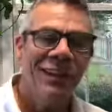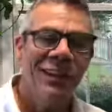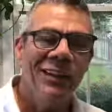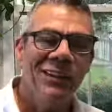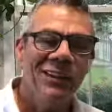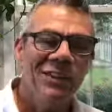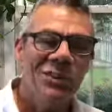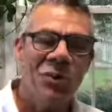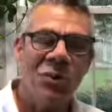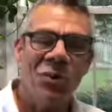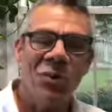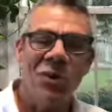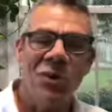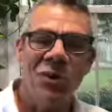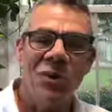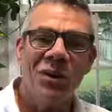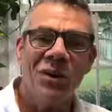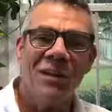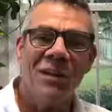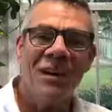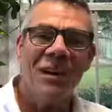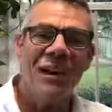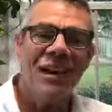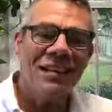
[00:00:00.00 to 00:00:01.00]
So,
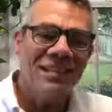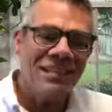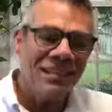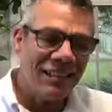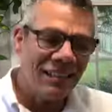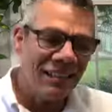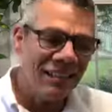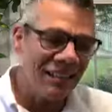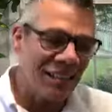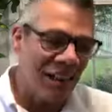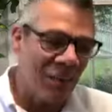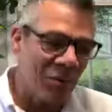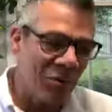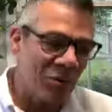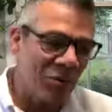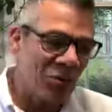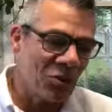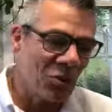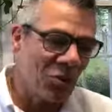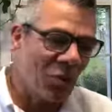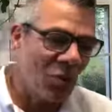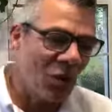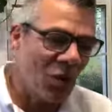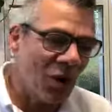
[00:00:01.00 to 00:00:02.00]
as an example,
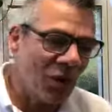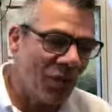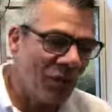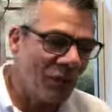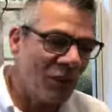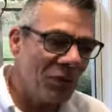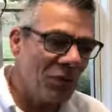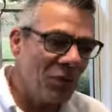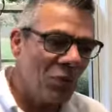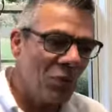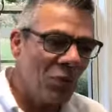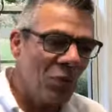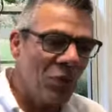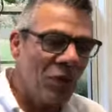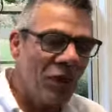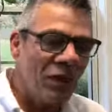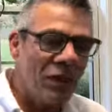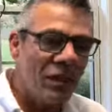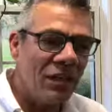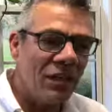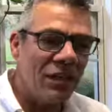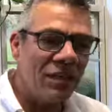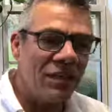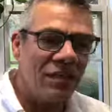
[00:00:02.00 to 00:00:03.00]
so often
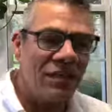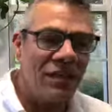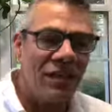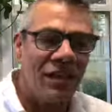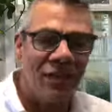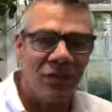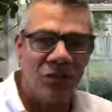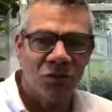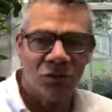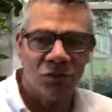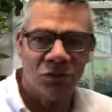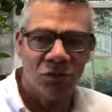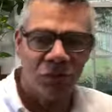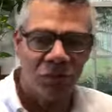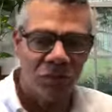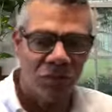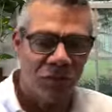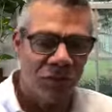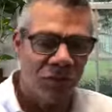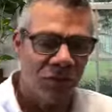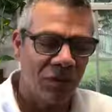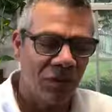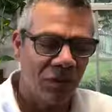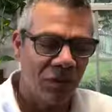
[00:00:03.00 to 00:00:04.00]
we take a
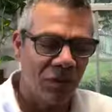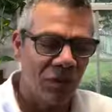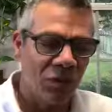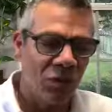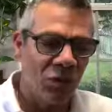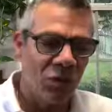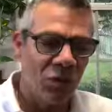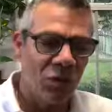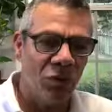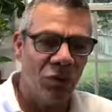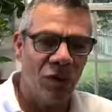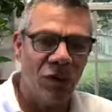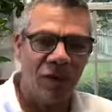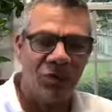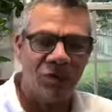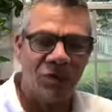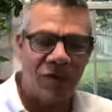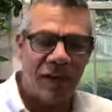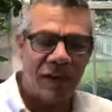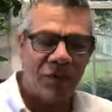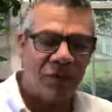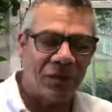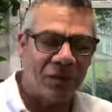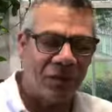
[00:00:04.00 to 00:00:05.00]
trip to our
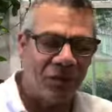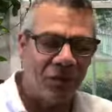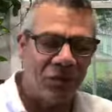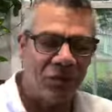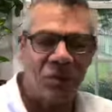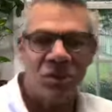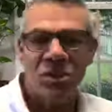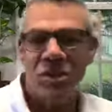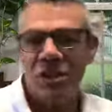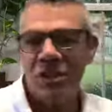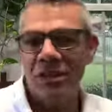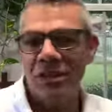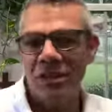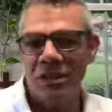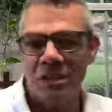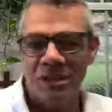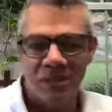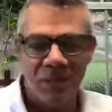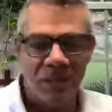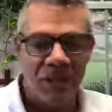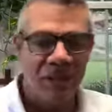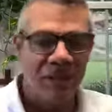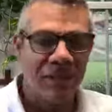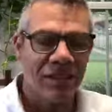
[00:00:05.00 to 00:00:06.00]
family in Virginia. It's
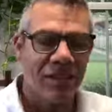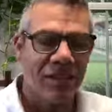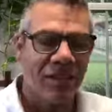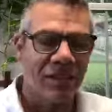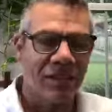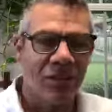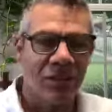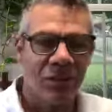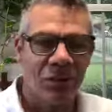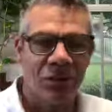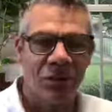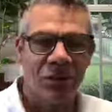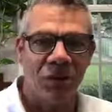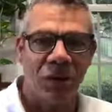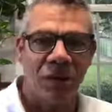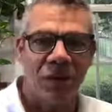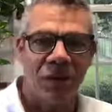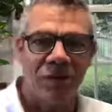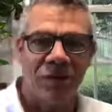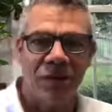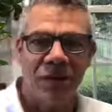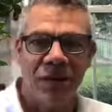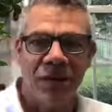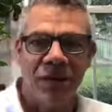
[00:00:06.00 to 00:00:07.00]
about a six hour drive.